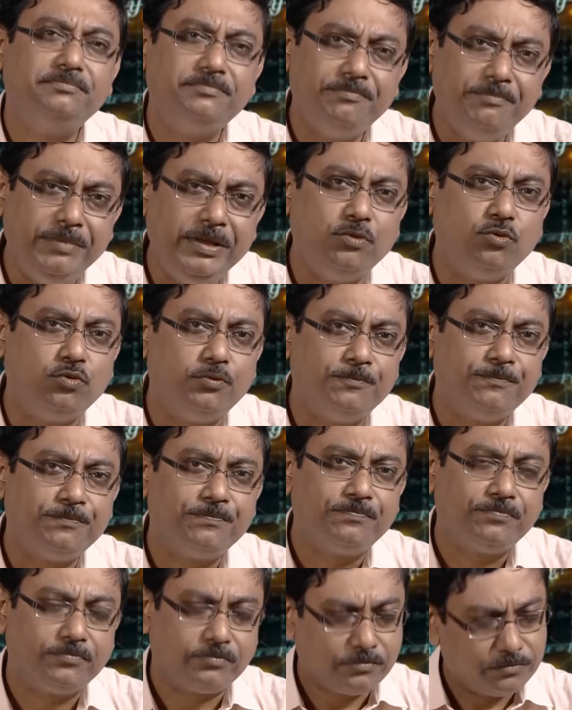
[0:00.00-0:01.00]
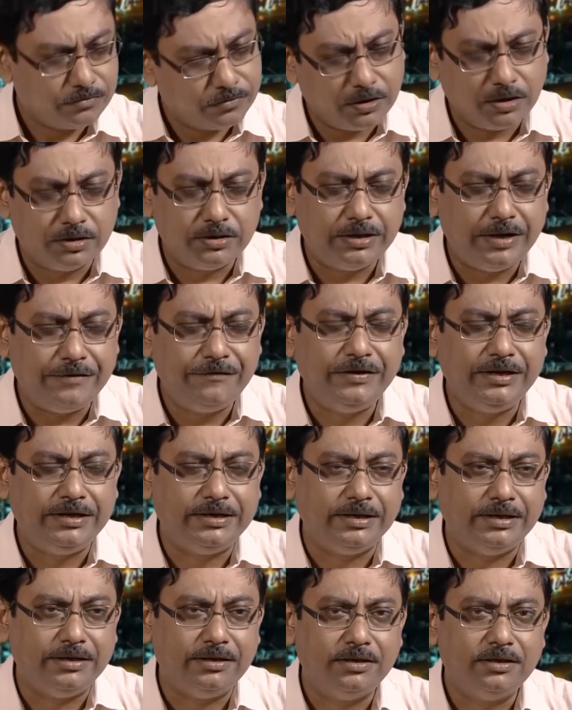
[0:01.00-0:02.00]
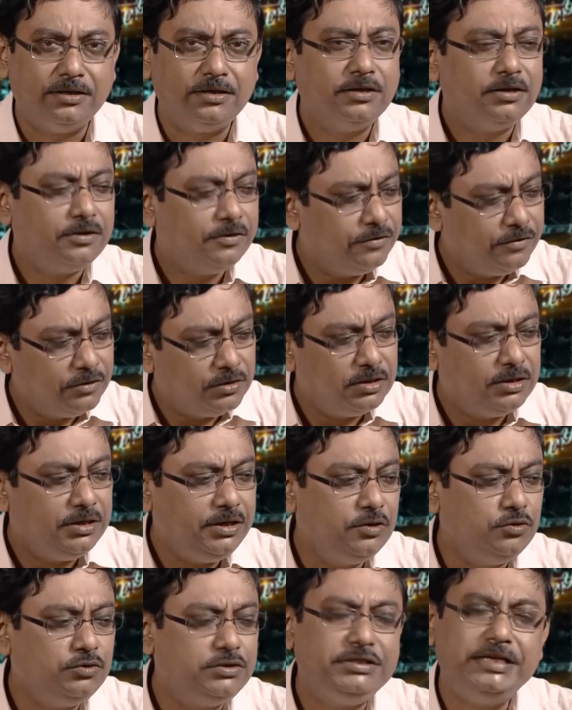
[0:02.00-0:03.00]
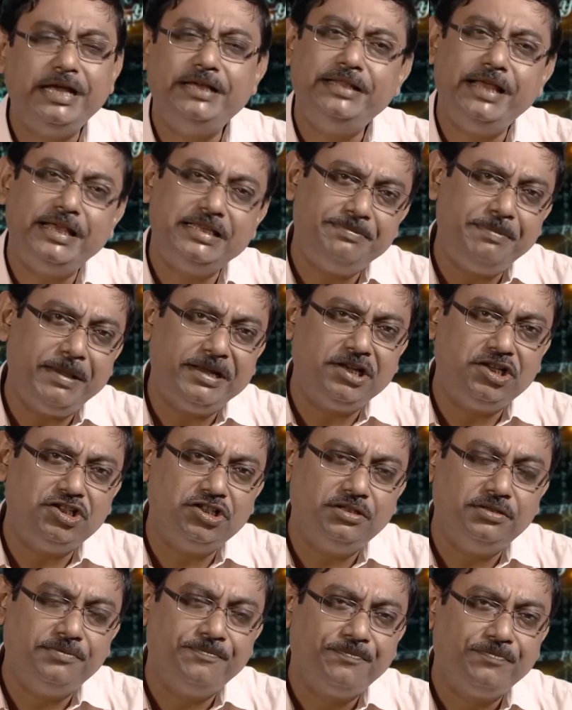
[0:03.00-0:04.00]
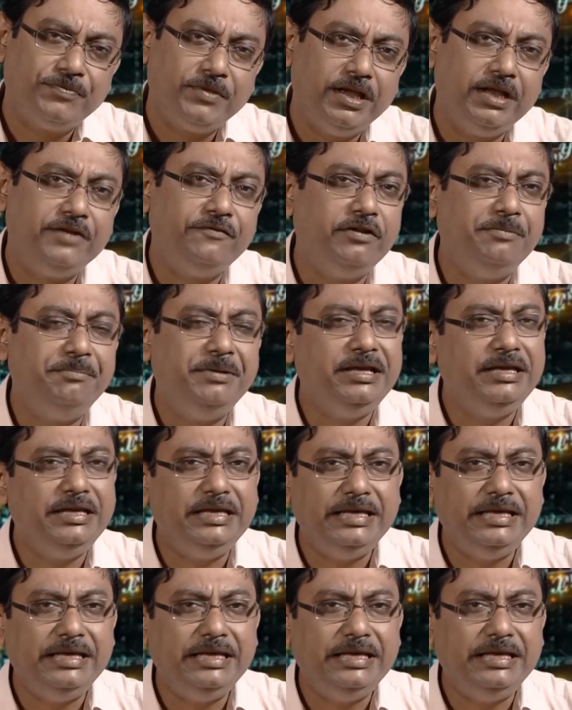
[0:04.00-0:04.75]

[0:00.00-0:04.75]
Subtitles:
mu? Definitely. You take the expectation, it will be